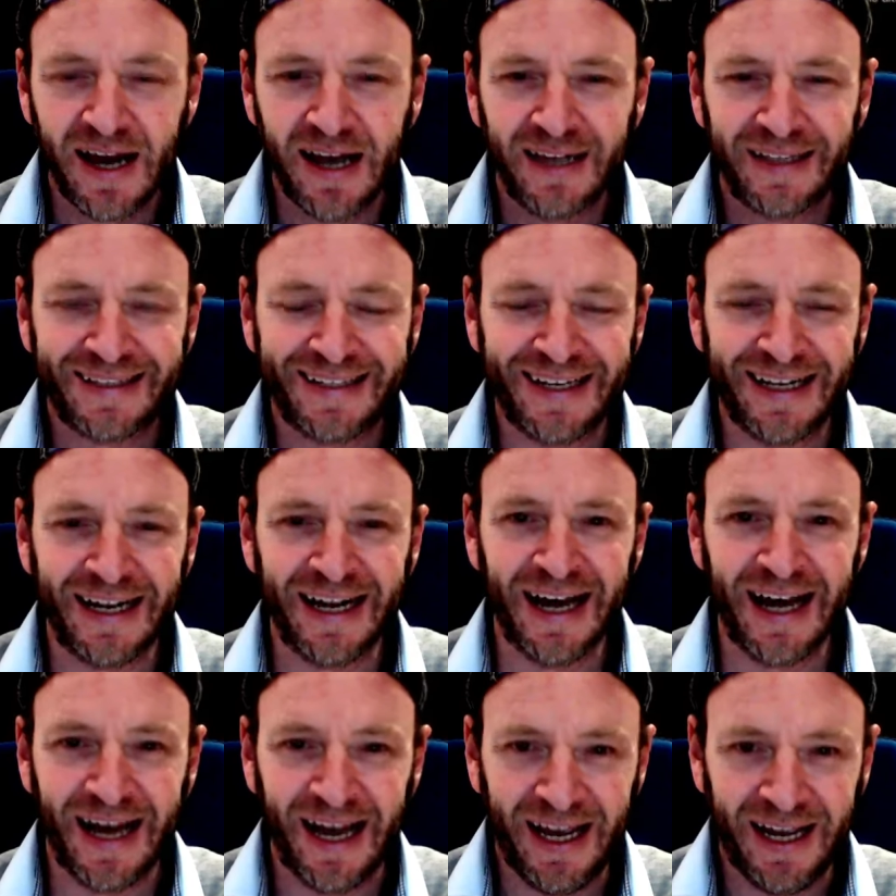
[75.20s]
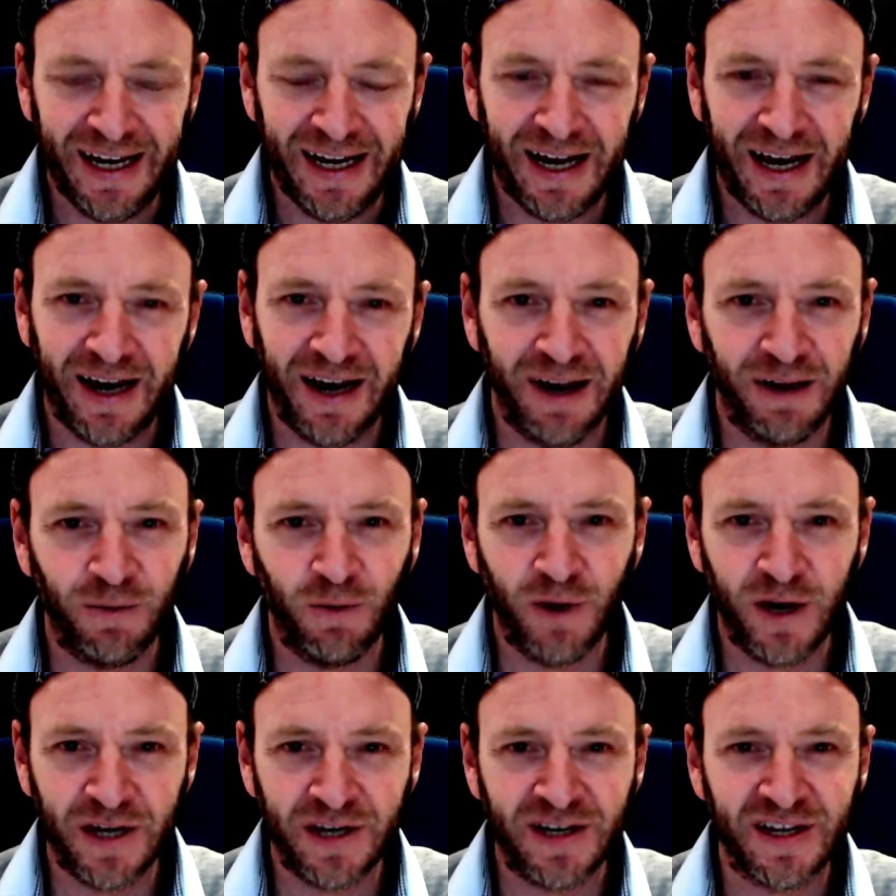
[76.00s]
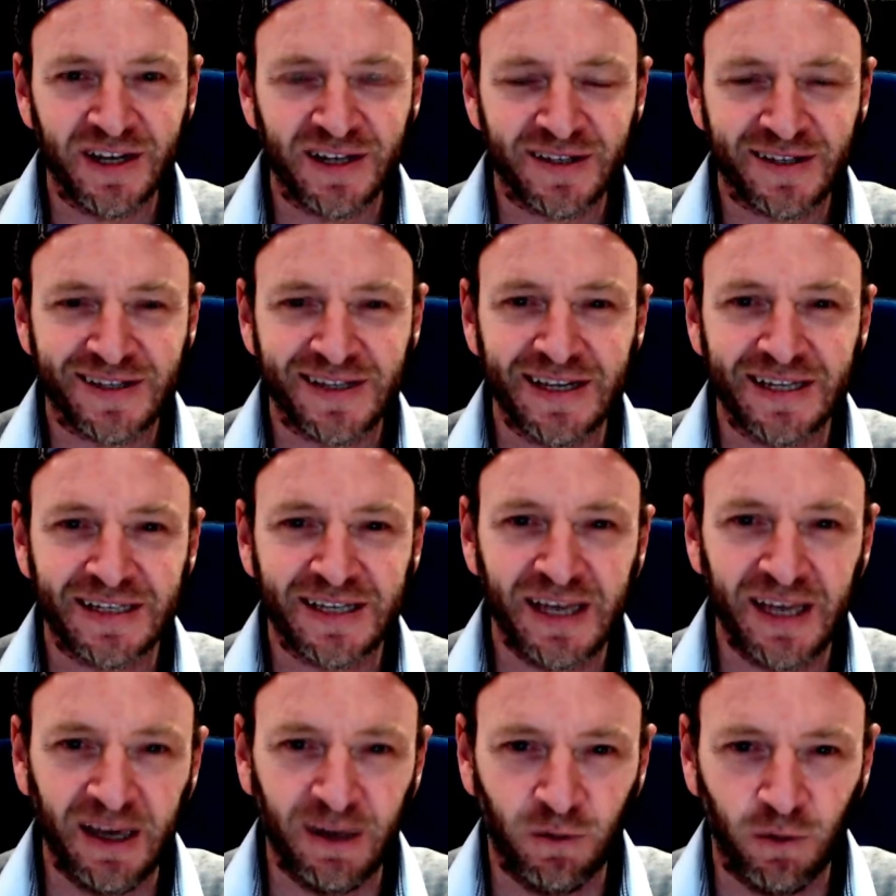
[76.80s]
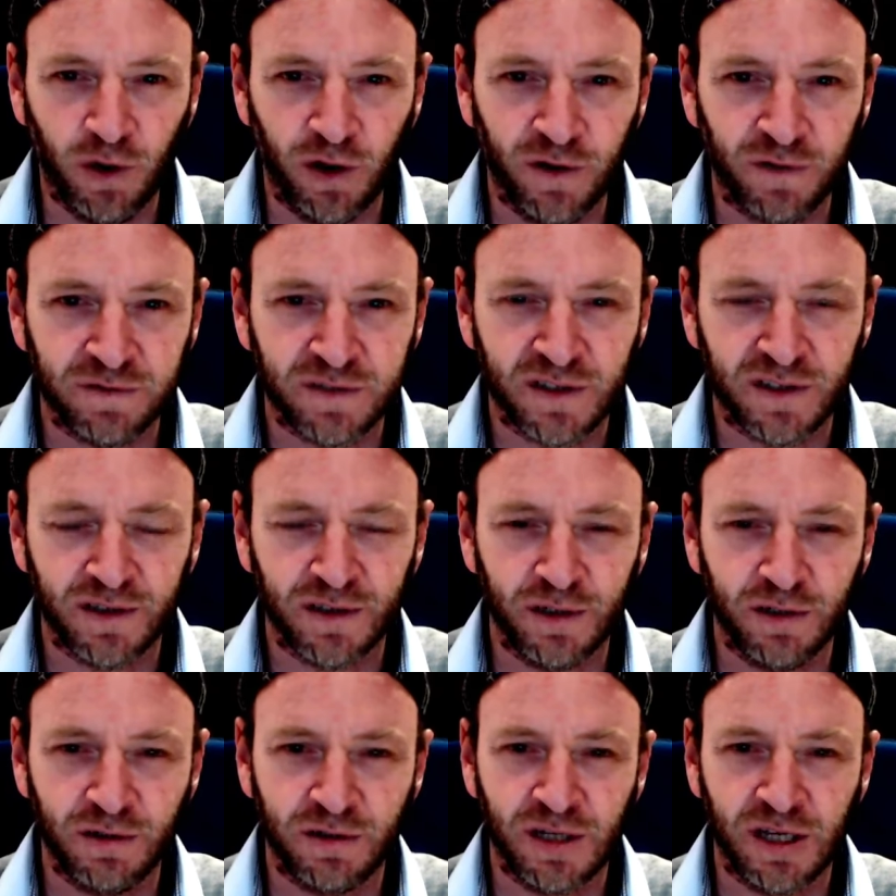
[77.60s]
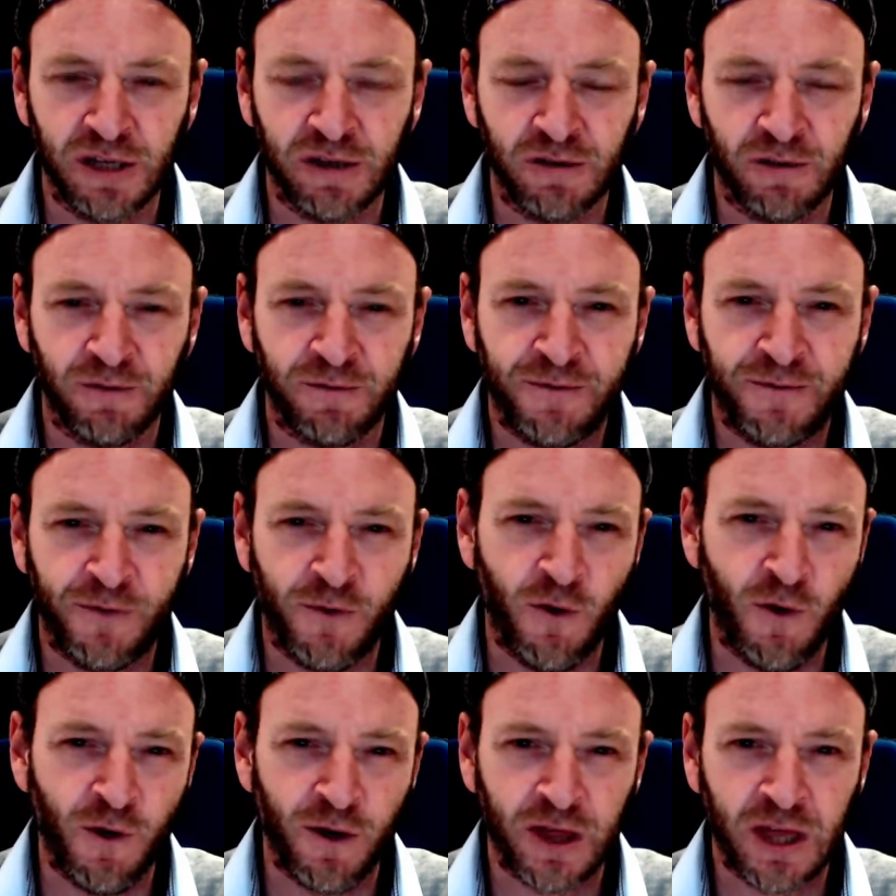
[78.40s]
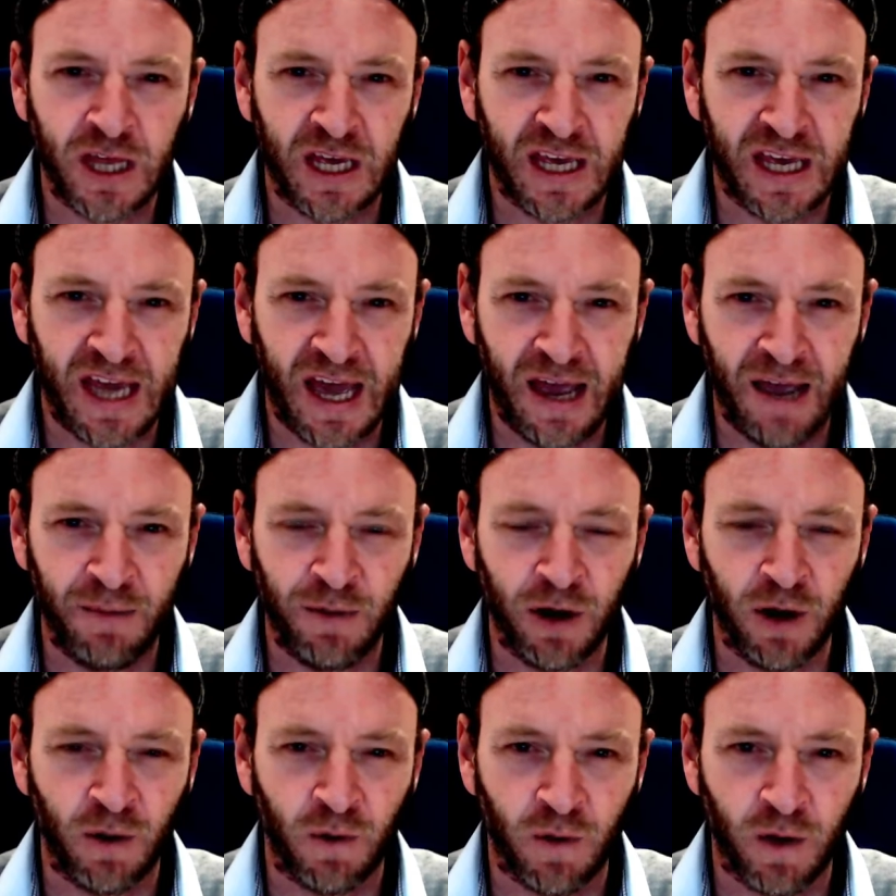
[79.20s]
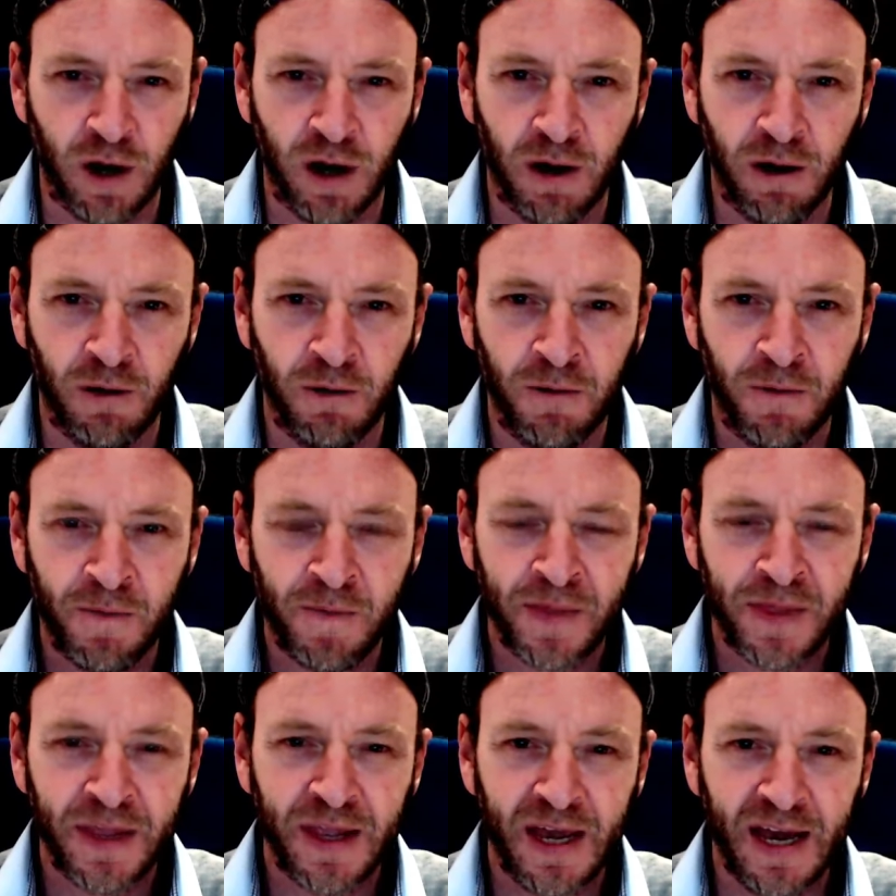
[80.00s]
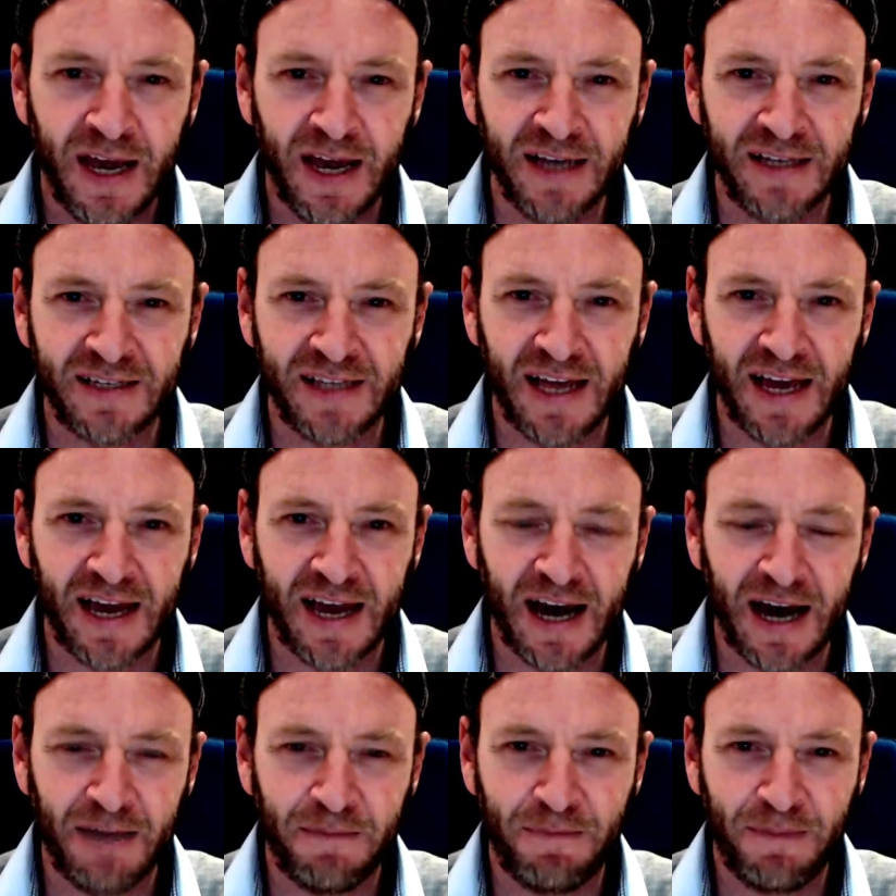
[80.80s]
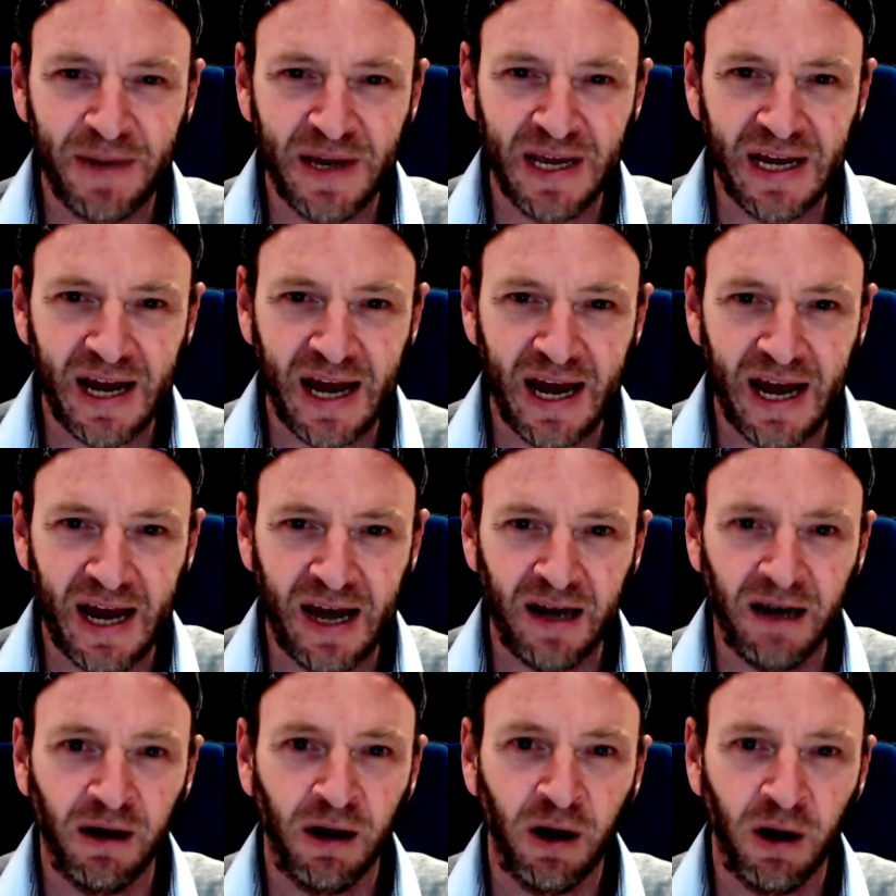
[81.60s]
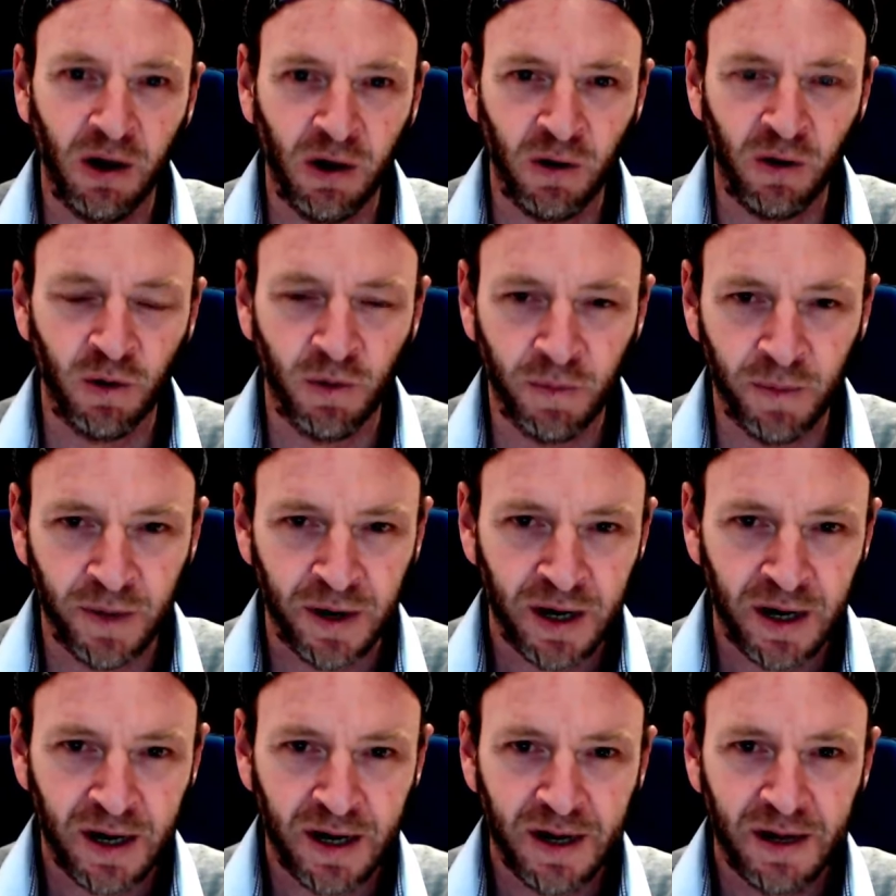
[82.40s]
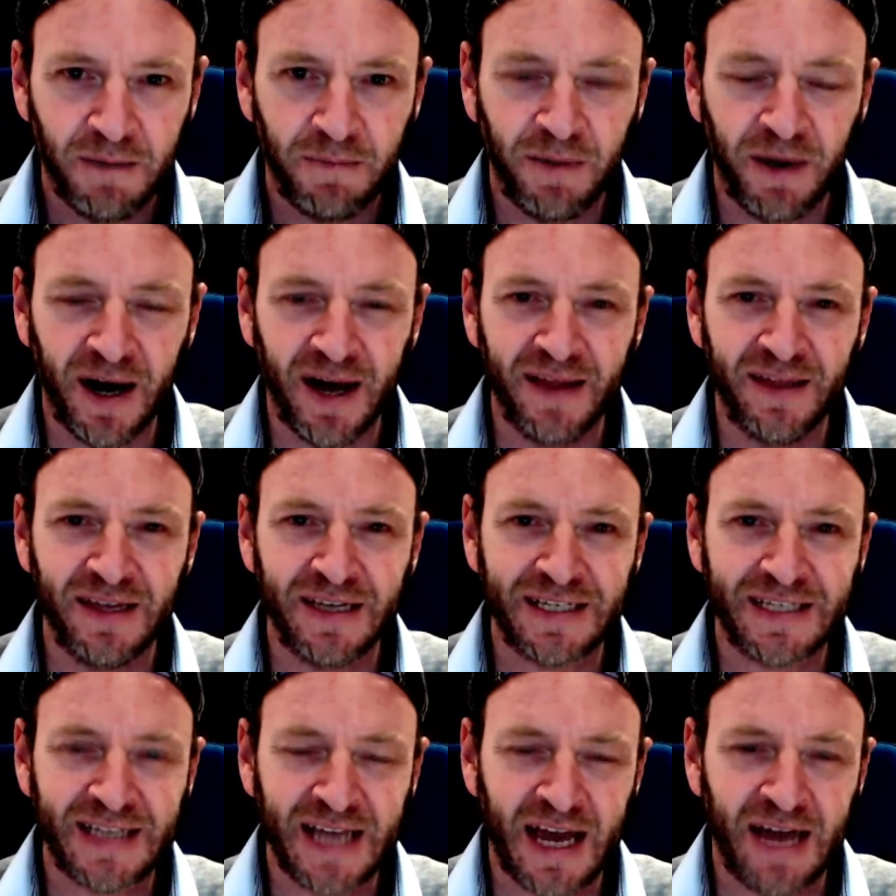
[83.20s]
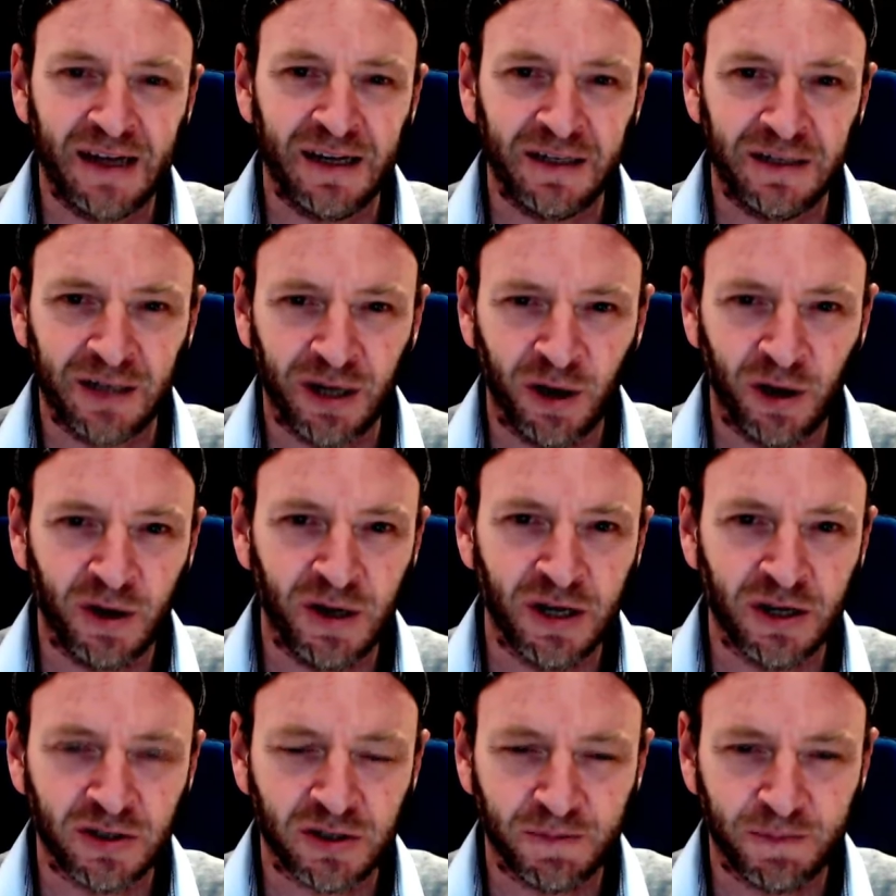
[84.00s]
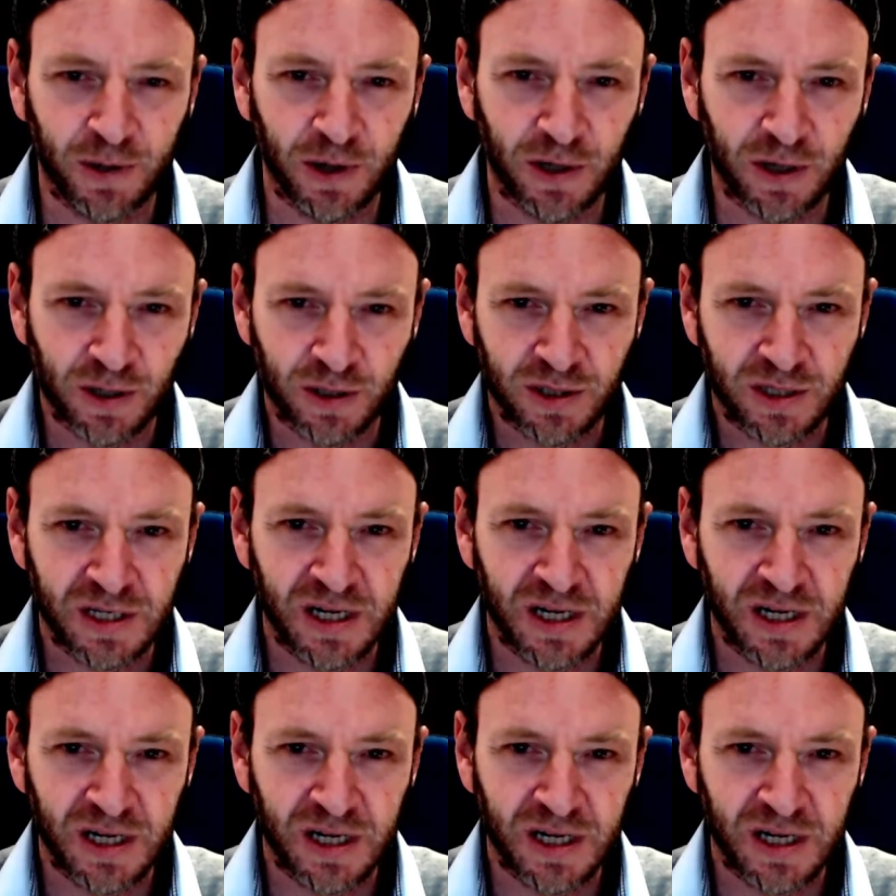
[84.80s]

tonight I witnessed the T-Wolves losing their fourth game in a row as they got beat at home by the San Antonio Spurs.